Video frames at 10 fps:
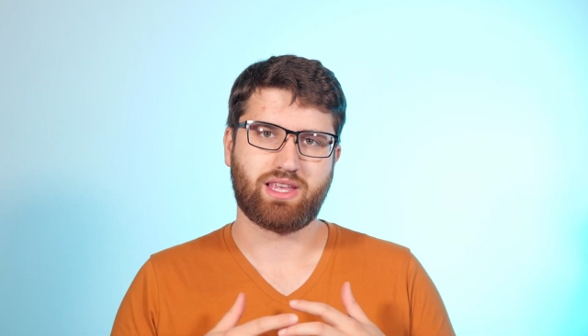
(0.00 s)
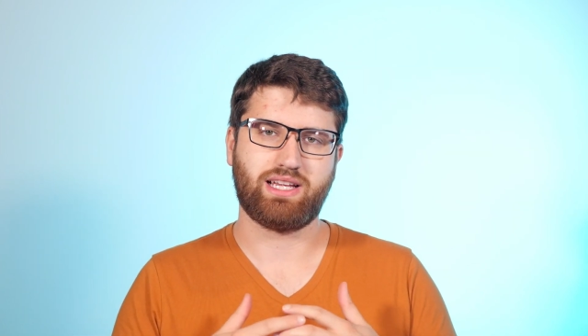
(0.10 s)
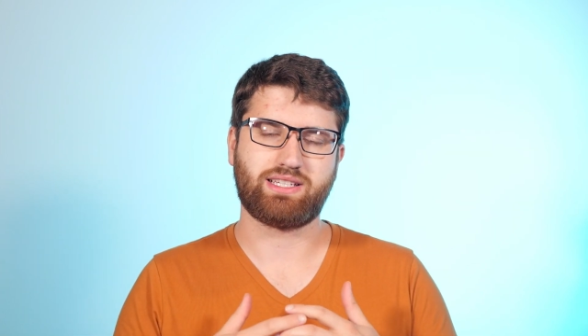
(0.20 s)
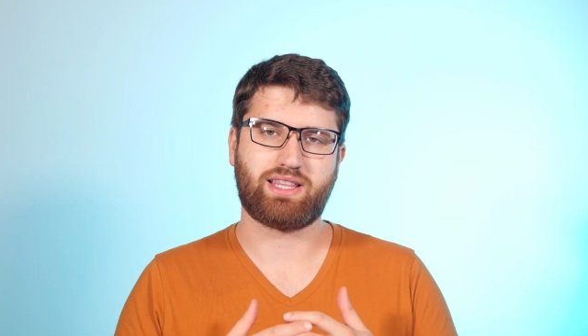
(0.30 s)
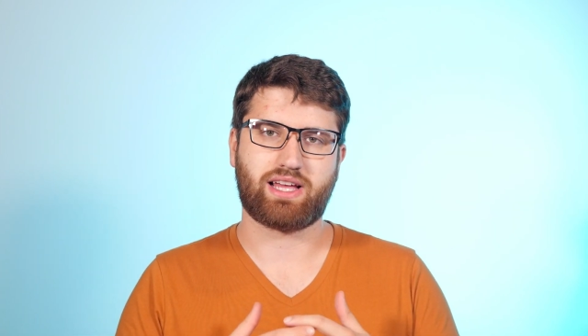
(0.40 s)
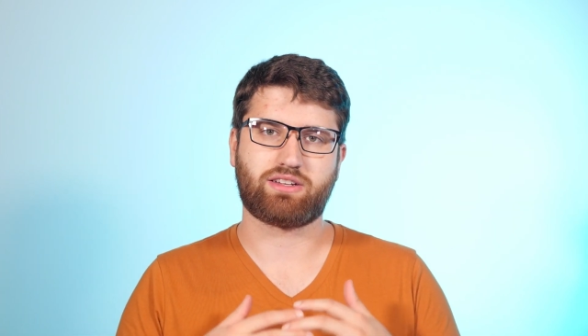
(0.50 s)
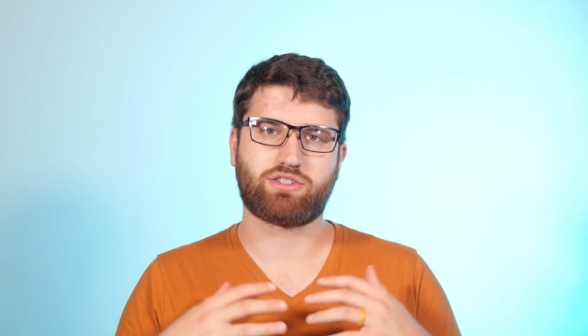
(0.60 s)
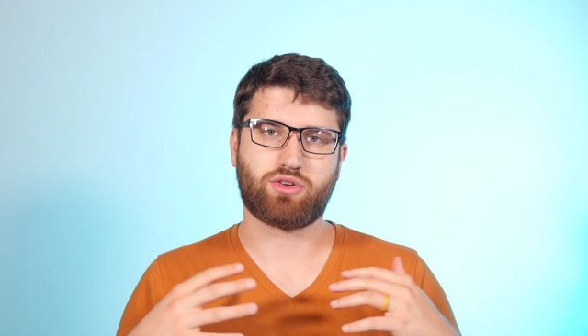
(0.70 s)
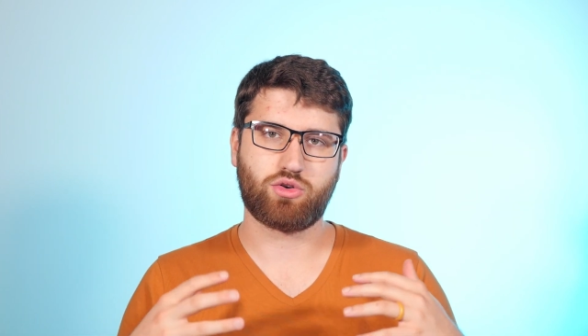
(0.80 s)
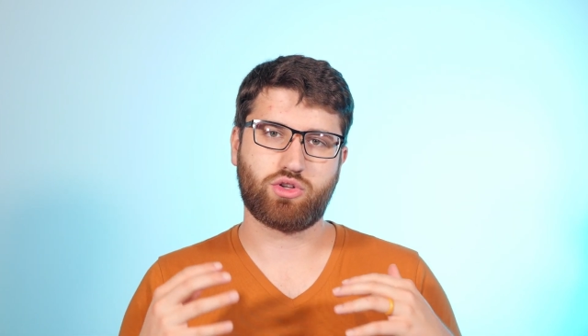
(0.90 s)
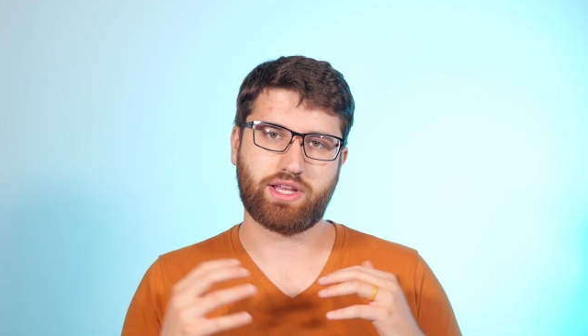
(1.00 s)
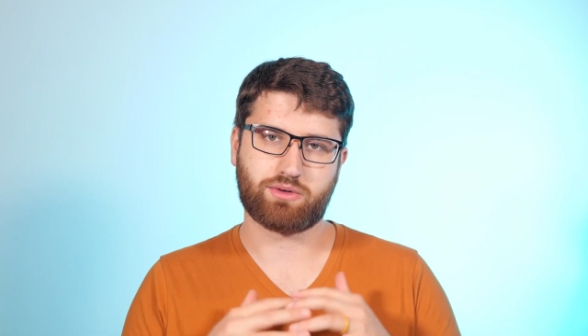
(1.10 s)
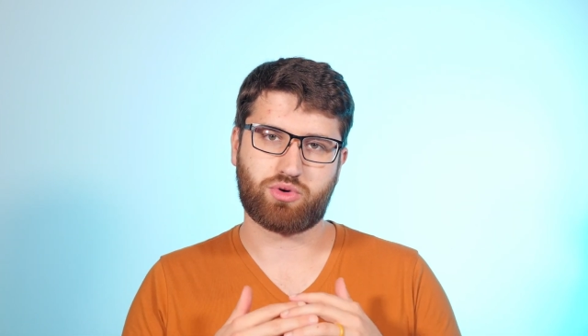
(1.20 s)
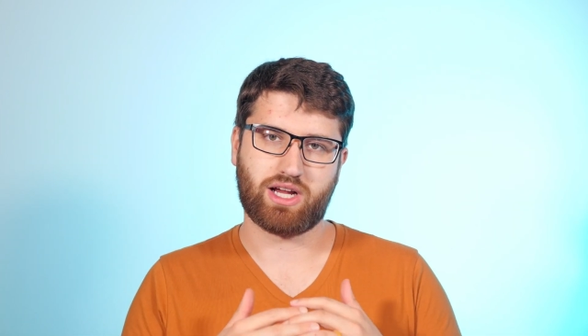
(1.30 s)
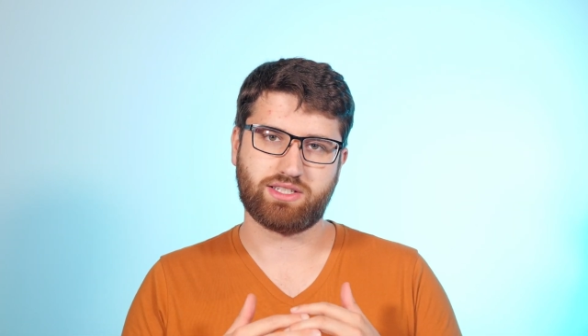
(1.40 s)
is that social
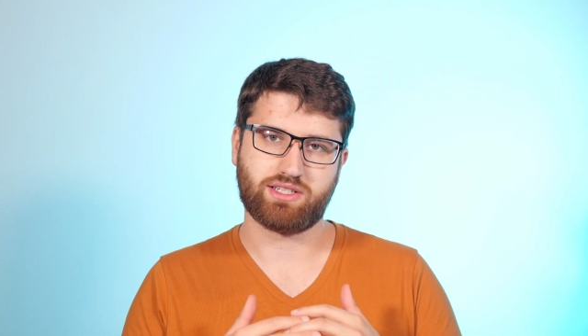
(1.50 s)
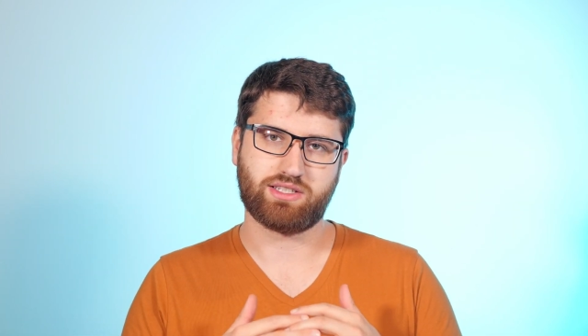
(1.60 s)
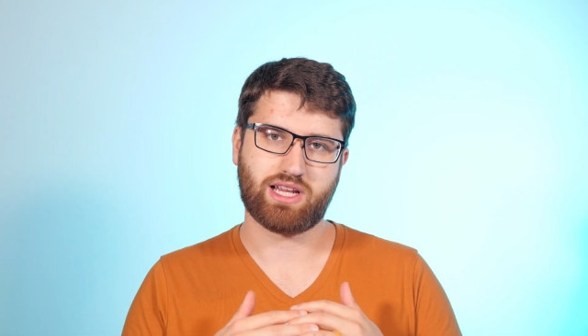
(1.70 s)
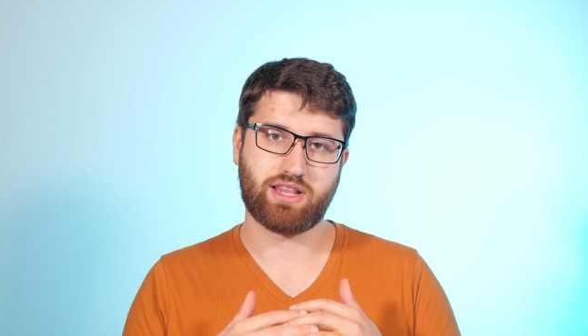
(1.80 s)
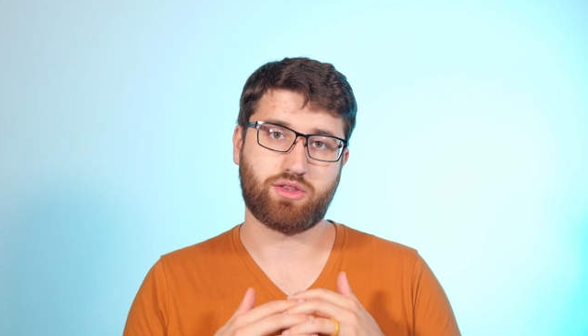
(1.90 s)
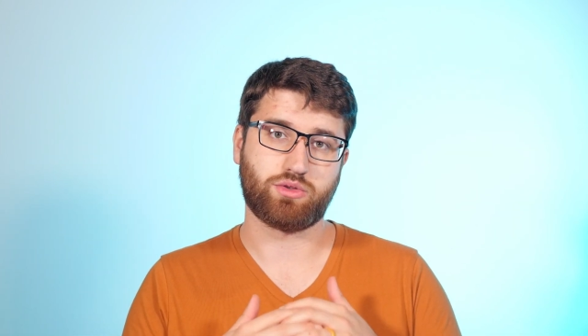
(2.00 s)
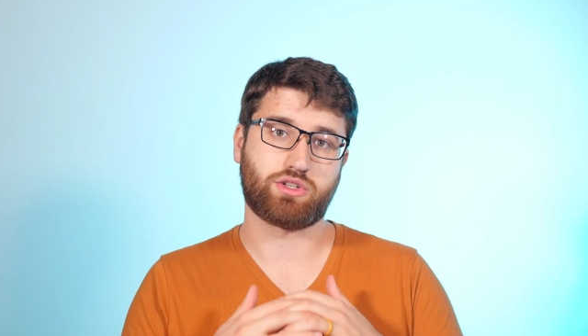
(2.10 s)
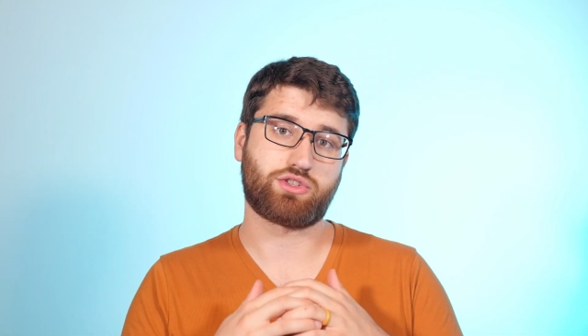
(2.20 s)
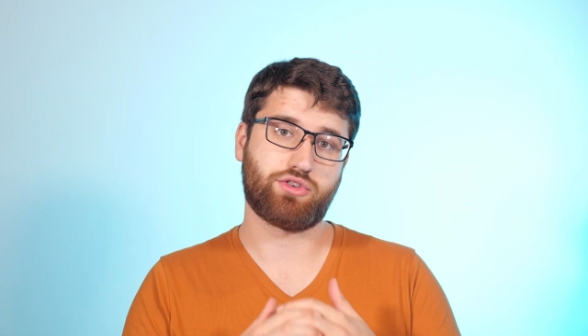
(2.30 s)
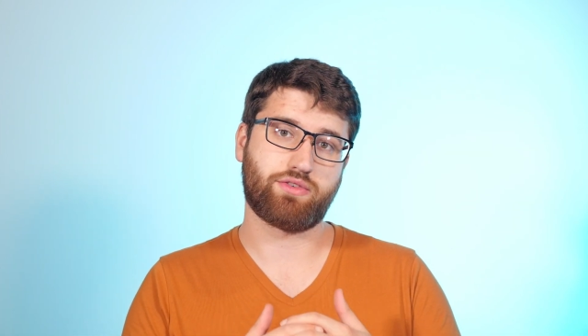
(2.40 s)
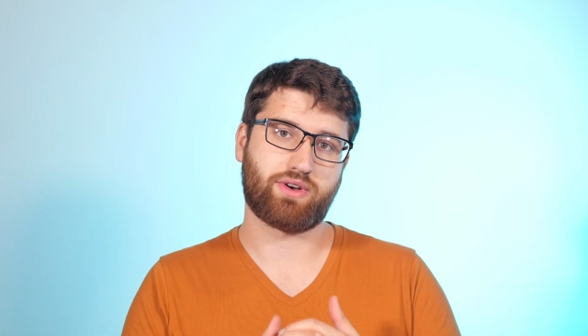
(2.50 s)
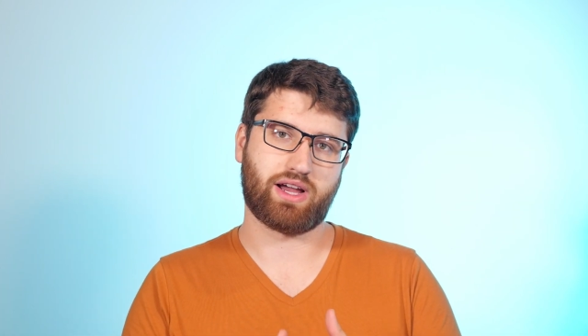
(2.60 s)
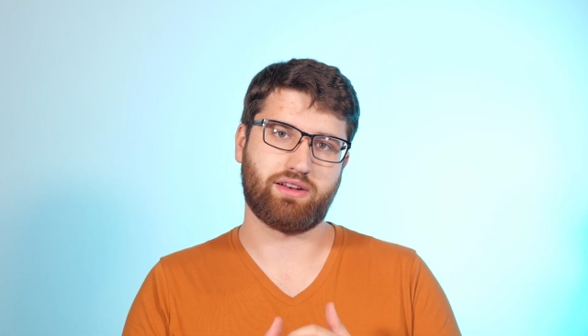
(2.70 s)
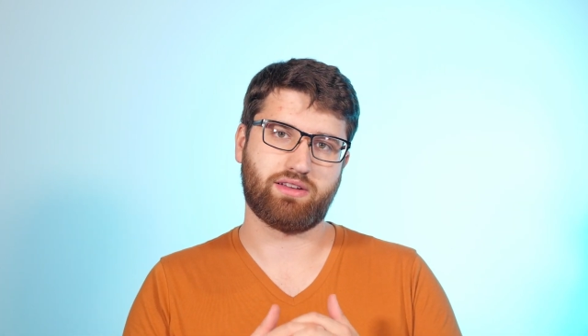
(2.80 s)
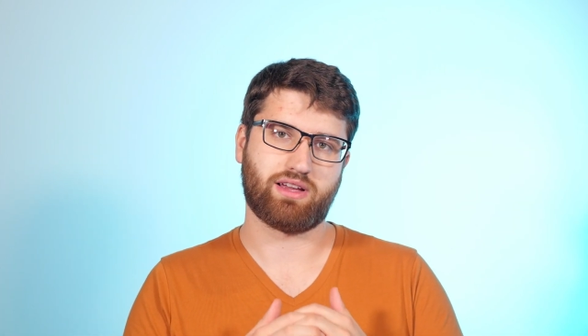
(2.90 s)
enterprises and those
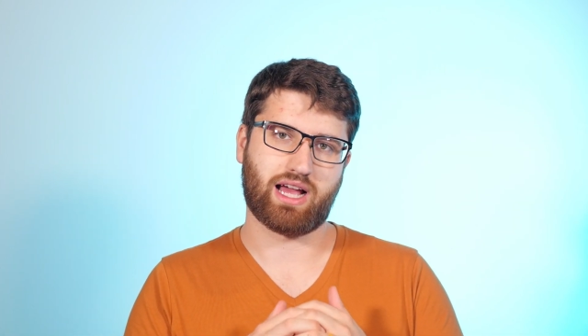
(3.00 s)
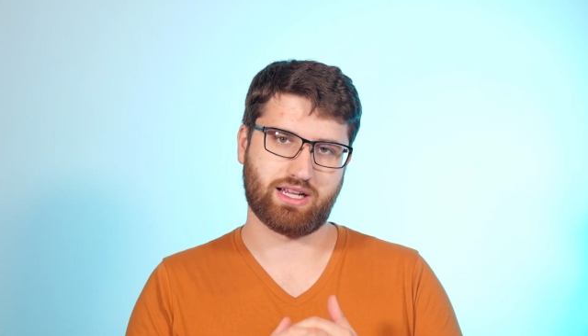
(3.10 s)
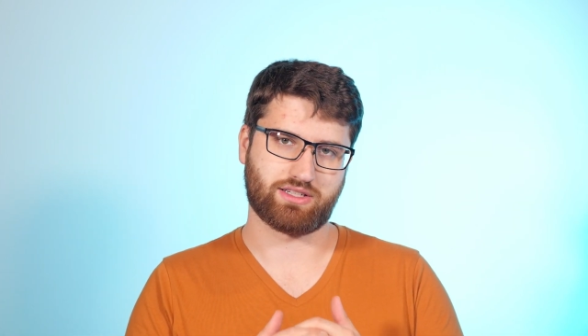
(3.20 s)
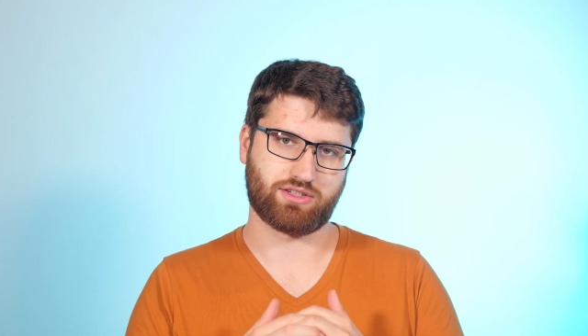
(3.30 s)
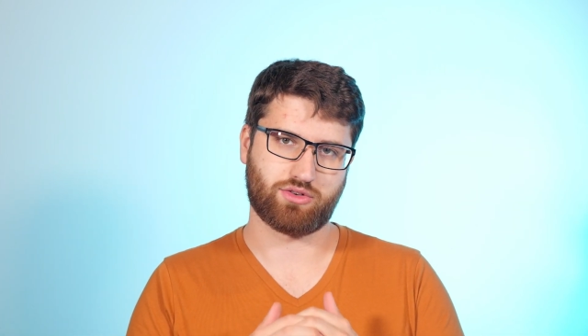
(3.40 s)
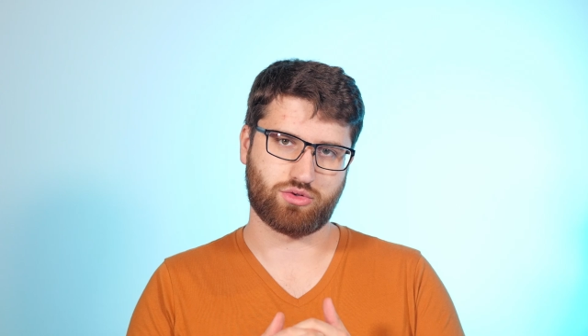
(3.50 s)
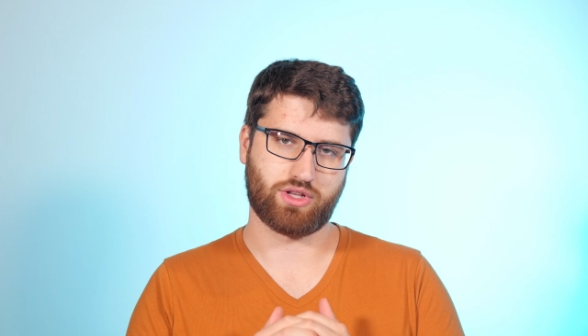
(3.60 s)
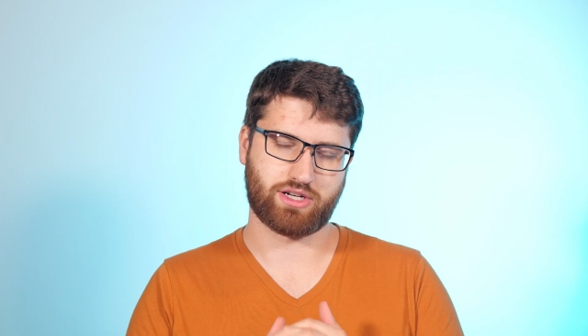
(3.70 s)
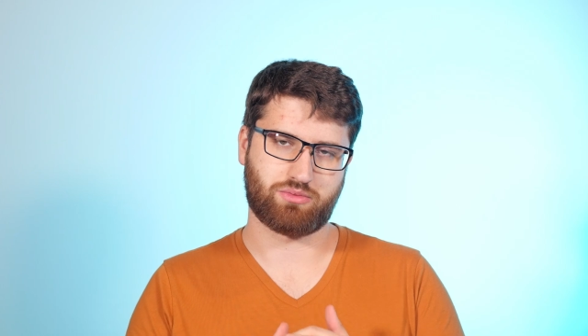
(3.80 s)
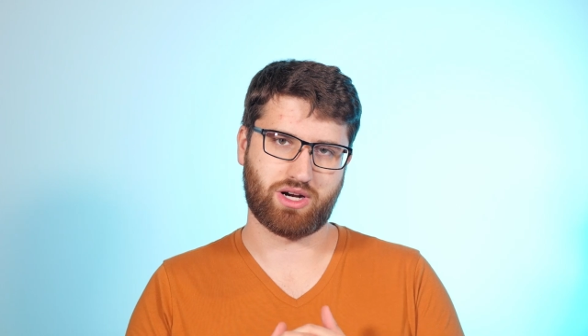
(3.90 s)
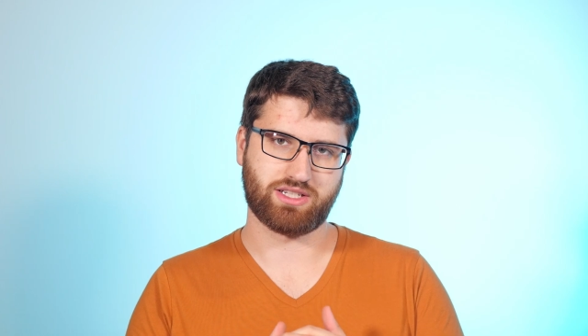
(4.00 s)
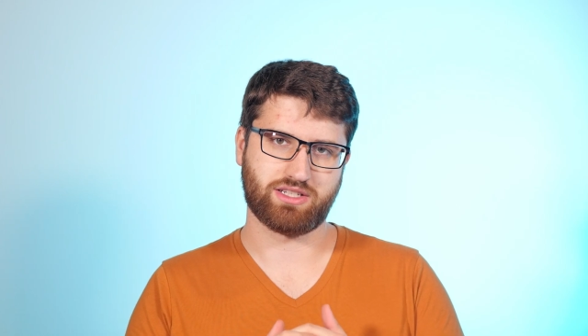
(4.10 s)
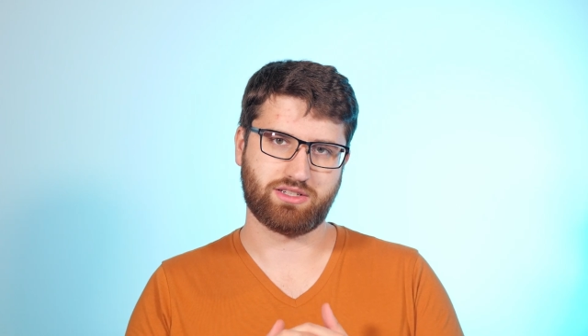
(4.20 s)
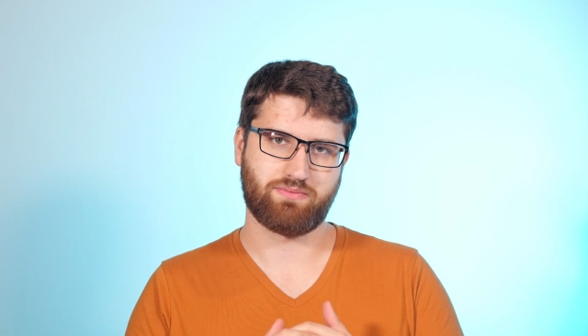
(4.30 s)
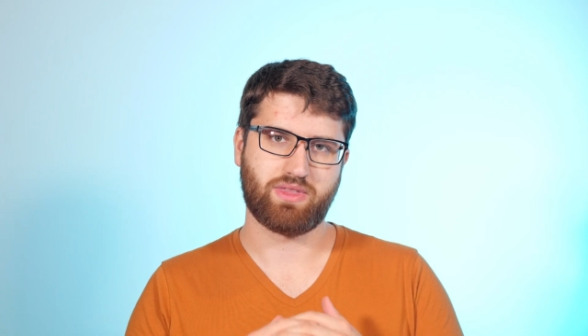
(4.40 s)
certified as social enterprises